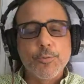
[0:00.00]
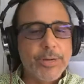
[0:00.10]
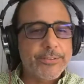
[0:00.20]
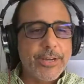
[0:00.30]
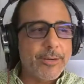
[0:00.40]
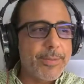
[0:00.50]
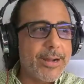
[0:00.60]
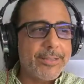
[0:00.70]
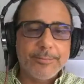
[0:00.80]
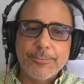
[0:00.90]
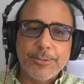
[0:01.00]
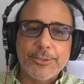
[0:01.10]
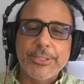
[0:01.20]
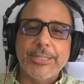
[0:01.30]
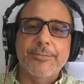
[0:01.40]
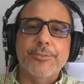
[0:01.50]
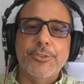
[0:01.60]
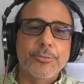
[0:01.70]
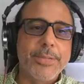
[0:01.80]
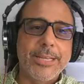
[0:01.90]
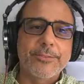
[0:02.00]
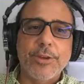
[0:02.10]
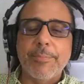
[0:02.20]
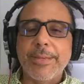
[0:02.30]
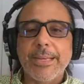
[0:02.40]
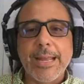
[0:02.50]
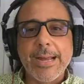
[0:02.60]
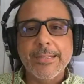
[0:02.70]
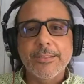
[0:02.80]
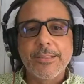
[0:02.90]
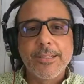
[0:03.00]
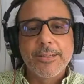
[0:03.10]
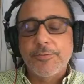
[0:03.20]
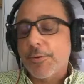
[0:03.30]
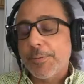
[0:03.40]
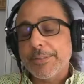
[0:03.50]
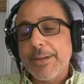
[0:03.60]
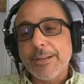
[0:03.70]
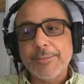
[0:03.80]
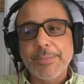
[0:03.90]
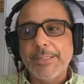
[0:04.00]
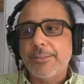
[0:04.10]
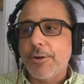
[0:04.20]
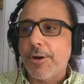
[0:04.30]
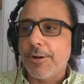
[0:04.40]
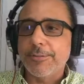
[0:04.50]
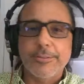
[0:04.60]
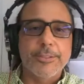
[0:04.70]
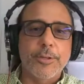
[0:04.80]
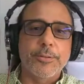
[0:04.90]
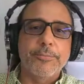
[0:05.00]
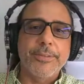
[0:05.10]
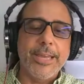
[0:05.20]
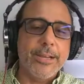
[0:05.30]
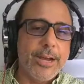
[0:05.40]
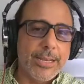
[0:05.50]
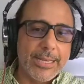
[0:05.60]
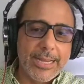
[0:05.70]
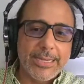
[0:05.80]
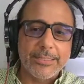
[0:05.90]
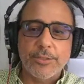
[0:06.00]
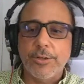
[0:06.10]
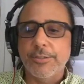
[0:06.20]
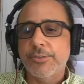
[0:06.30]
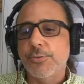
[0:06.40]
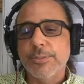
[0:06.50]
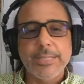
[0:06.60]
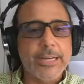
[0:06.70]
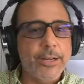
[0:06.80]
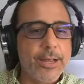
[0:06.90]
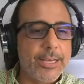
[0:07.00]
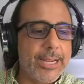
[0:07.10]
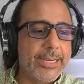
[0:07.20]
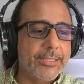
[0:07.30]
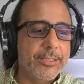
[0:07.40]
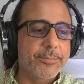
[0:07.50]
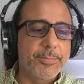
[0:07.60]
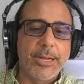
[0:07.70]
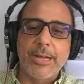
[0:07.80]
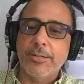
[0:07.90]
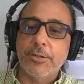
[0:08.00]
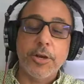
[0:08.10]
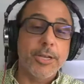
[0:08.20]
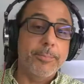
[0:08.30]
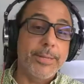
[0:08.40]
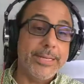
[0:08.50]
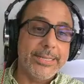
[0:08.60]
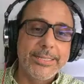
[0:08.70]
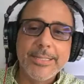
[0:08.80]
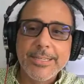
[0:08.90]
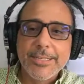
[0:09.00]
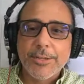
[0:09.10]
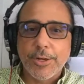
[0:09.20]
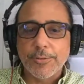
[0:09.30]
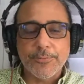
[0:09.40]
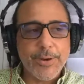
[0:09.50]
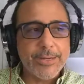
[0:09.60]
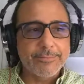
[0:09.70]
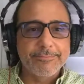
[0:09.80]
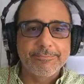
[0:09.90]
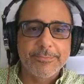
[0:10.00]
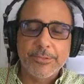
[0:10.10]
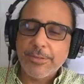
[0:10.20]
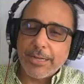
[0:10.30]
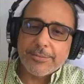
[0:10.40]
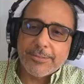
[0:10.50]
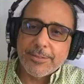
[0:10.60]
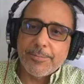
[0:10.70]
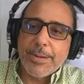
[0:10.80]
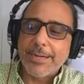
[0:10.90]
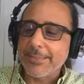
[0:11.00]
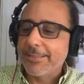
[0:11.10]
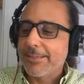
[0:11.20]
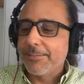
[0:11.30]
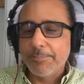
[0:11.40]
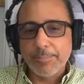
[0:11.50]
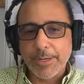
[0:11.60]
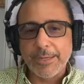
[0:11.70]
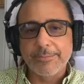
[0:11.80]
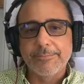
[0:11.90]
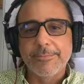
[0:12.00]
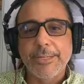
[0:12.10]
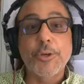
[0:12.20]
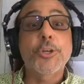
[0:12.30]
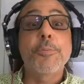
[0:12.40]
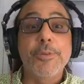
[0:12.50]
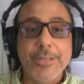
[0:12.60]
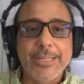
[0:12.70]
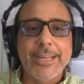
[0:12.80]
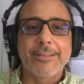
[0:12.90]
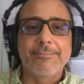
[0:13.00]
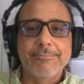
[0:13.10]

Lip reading: talk about it, well, shit, drop me a line. If you don't want to talk to me, call the VA hotline, call the suicide hotline, call a buddy, call a friend, talk to somebody, but communicate.